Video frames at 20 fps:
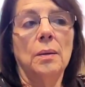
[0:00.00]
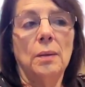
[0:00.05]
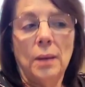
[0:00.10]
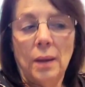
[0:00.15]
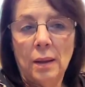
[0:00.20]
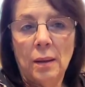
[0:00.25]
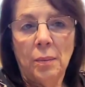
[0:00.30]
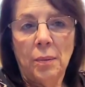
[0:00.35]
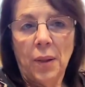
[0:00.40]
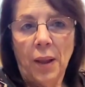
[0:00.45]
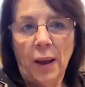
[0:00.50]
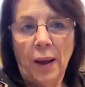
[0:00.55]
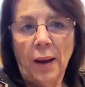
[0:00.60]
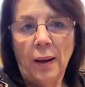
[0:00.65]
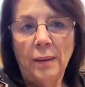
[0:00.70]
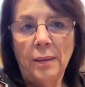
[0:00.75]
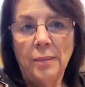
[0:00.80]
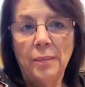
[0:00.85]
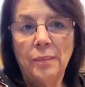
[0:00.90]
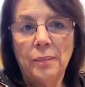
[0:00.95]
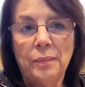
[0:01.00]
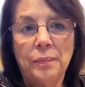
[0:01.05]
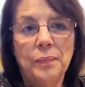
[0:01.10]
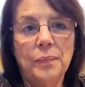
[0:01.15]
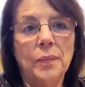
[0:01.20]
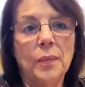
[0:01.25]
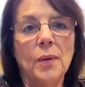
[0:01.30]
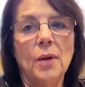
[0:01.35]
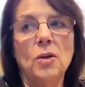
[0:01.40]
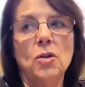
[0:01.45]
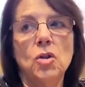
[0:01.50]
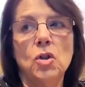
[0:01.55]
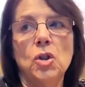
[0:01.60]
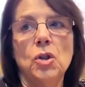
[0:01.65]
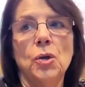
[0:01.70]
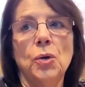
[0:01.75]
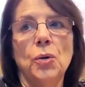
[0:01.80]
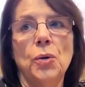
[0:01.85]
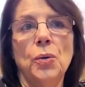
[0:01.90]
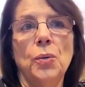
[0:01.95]
in the plan,
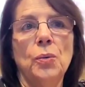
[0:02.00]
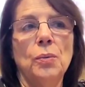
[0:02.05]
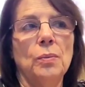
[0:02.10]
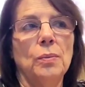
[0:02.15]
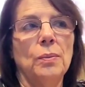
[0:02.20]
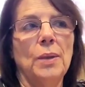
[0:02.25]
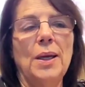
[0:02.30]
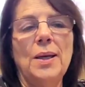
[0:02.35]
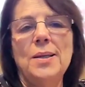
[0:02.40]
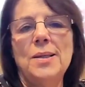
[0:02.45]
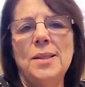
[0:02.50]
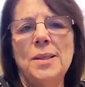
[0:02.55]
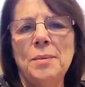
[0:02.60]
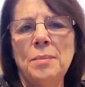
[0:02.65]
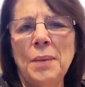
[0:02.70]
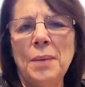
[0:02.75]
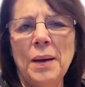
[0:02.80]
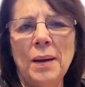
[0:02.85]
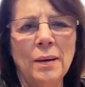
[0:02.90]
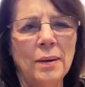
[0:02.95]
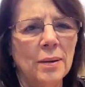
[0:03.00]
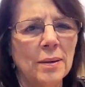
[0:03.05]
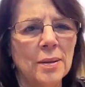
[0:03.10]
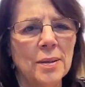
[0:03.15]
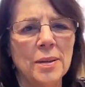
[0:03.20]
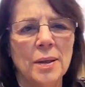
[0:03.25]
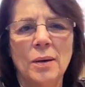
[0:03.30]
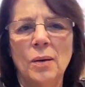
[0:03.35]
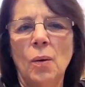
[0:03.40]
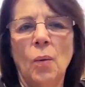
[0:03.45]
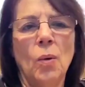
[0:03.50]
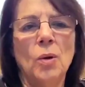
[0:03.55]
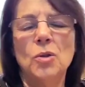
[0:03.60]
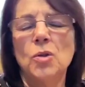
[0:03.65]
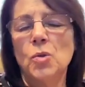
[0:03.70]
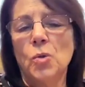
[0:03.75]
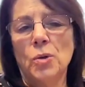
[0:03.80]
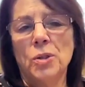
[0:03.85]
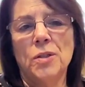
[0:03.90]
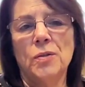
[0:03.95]
to easy meals and all
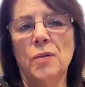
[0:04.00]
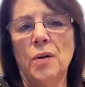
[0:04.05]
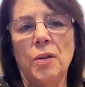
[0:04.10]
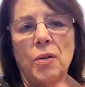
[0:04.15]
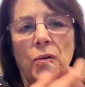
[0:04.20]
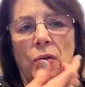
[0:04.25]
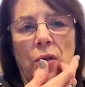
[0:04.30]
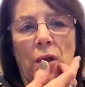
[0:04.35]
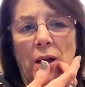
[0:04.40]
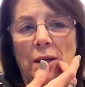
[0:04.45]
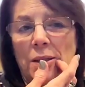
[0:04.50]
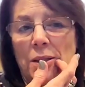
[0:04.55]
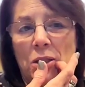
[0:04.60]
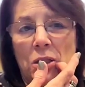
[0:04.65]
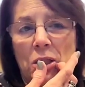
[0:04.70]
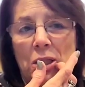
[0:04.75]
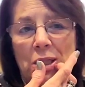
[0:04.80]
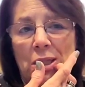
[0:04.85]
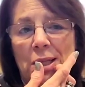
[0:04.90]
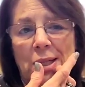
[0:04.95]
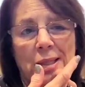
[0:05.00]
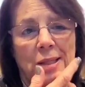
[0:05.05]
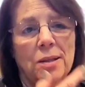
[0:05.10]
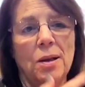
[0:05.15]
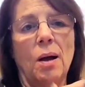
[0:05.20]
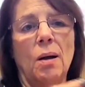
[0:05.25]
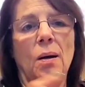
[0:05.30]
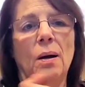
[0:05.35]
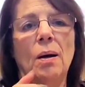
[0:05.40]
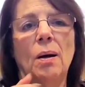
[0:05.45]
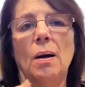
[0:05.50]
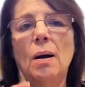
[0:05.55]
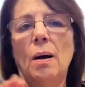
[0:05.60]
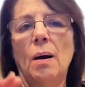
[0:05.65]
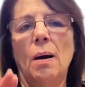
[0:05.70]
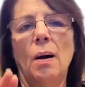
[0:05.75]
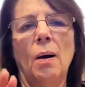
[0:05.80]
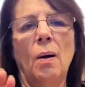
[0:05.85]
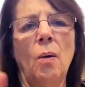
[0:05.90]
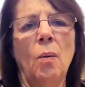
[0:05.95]
sorts of other things. There's
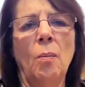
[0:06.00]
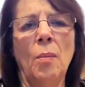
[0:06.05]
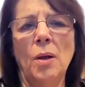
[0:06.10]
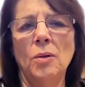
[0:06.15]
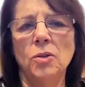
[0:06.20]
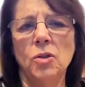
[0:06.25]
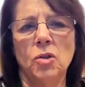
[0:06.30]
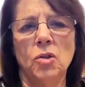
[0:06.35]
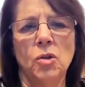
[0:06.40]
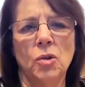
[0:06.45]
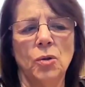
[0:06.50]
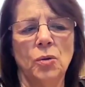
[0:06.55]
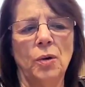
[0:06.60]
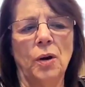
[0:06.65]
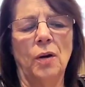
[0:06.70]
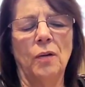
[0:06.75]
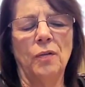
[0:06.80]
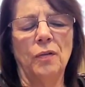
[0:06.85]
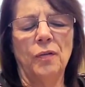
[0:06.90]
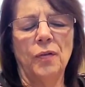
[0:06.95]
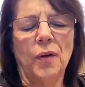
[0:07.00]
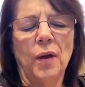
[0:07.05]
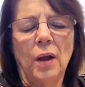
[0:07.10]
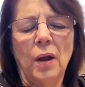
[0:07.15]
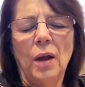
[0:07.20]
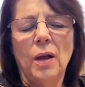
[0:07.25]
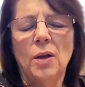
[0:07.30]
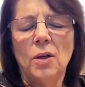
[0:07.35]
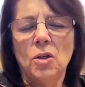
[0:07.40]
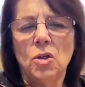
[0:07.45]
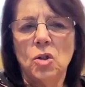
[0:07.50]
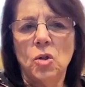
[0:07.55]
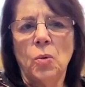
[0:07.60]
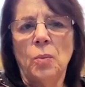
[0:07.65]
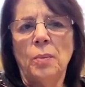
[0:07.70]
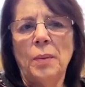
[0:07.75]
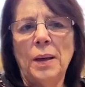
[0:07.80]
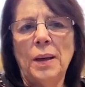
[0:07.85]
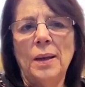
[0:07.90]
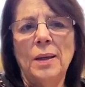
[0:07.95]
a whole multitude of
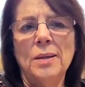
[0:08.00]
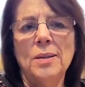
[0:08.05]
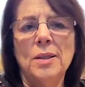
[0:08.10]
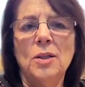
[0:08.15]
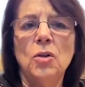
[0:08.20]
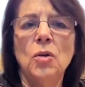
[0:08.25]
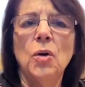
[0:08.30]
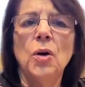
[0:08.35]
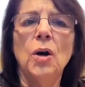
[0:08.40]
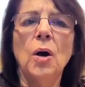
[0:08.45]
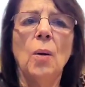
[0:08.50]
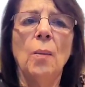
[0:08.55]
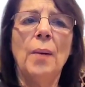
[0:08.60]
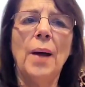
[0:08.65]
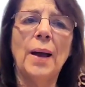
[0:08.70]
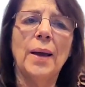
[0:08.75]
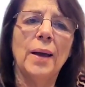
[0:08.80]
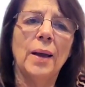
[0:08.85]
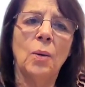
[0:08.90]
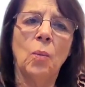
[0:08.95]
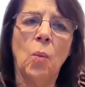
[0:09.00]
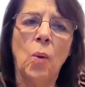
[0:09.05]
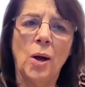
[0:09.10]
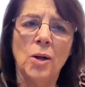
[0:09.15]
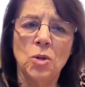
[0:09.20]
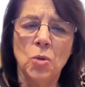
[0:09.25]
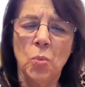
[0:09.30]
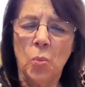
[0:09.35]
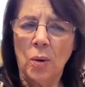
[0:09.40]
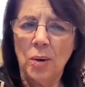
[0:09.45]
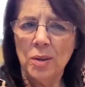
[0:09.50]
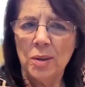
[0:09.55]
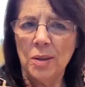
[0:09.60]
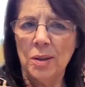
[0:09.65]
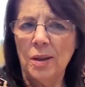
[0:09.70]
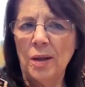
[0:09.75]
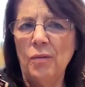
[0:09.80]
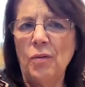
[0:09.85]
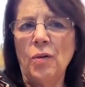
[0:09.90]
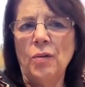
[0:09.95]
Zoom meetings, and you can go back in and watch ones
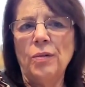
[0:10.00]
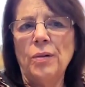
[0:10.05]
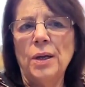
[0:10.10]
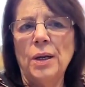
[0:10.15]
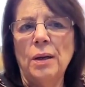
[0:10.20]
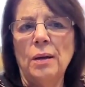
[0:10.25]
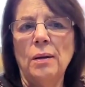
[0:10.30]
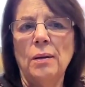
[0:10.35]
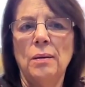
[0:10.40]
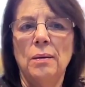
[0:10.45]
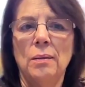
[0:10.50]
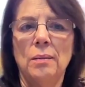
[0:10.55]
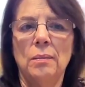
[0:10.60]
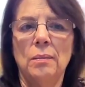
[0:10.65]
that they've already